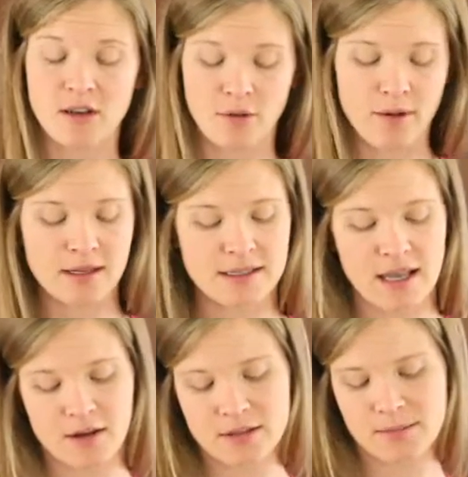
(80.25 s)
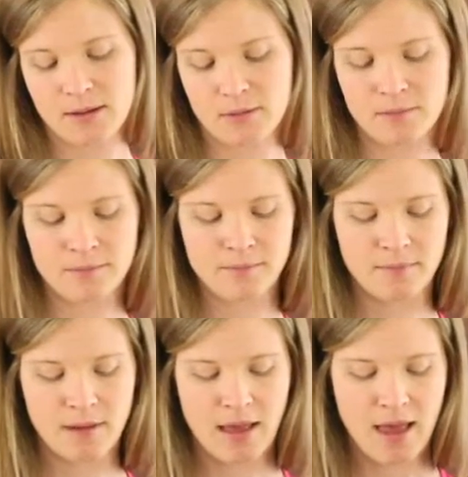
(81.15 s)
going to want to take your spoon,
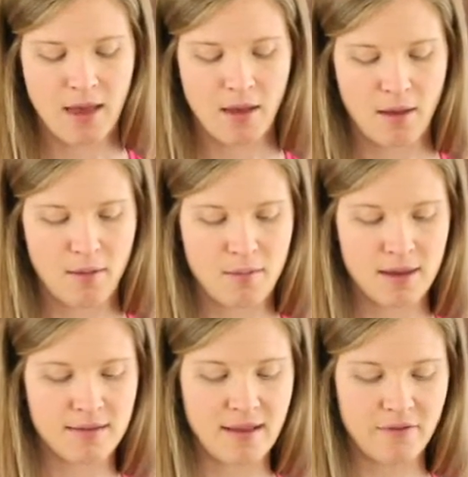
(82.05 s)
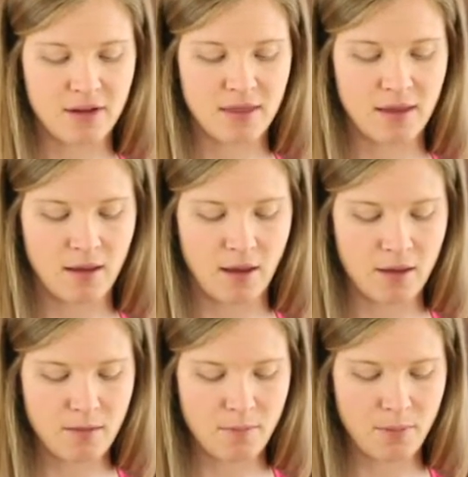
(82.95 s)
mix everything
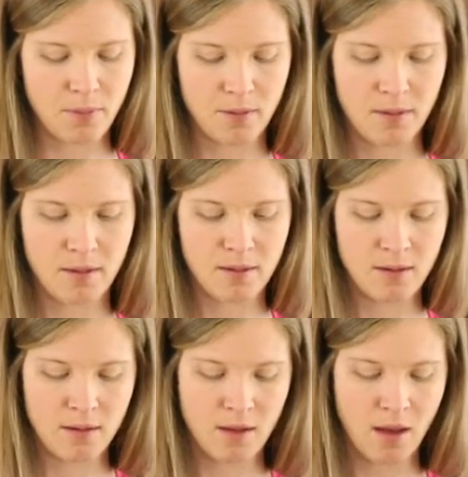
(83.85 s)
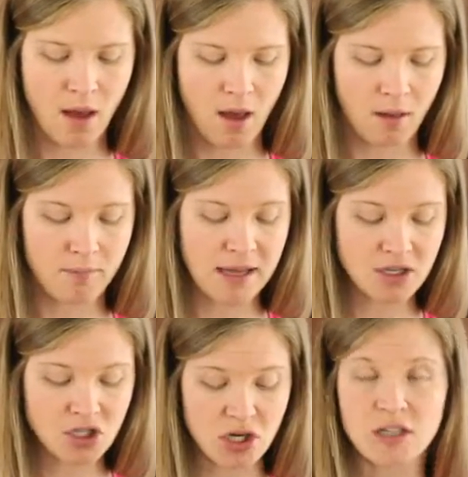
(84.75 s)
up. Make
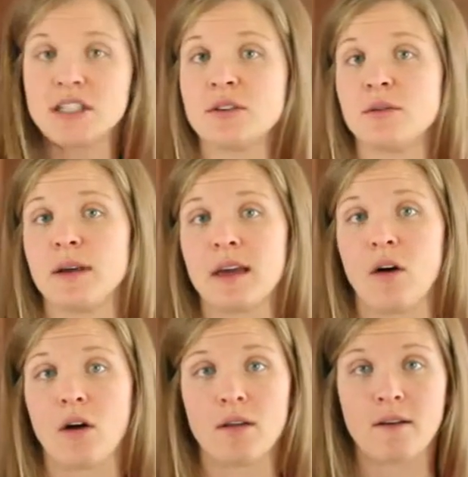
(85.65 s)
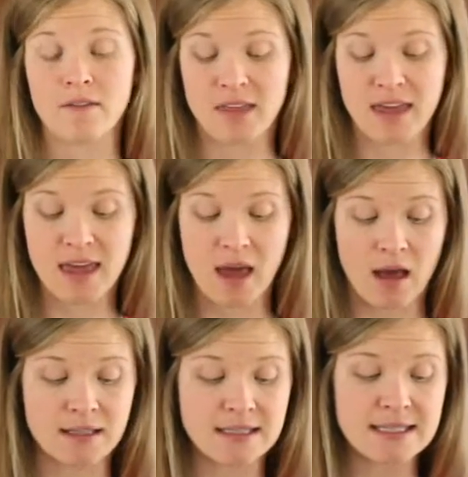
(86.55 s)
sure to get all of the
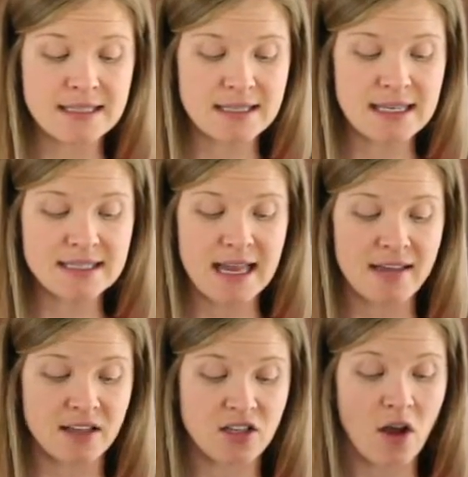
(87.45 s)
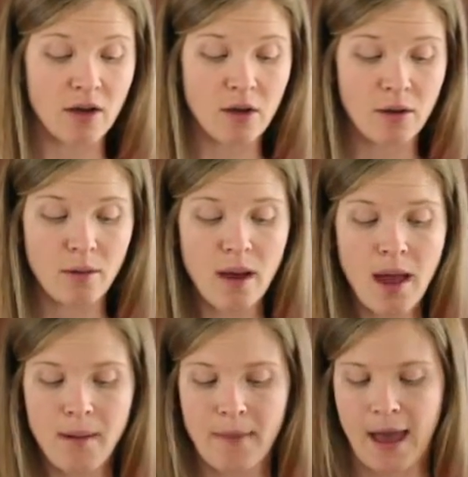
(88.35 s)
seasonings and the taco
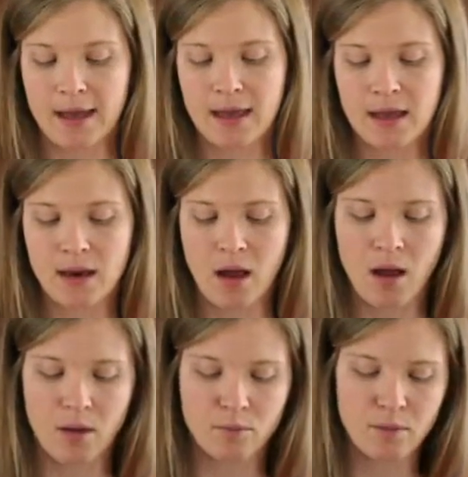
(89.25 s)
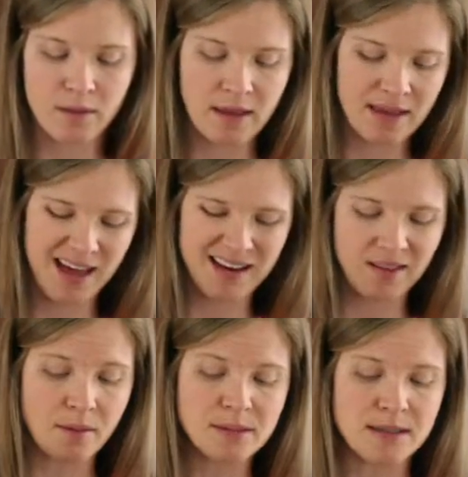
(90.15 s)
packet really kind of
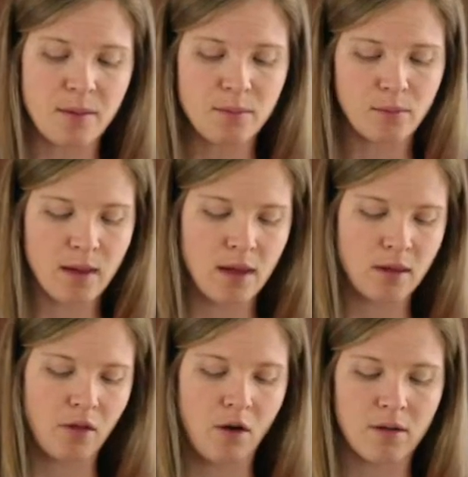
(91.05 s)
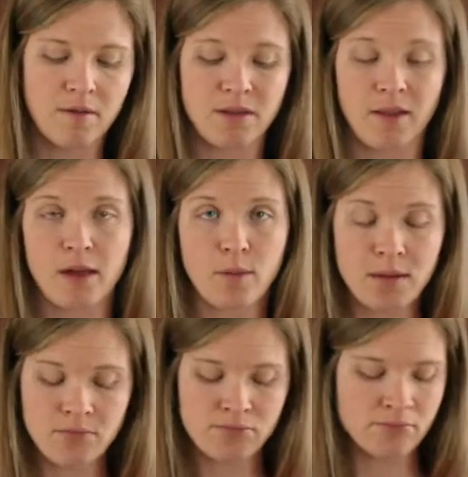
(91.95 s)
lumps up with all of the liquid.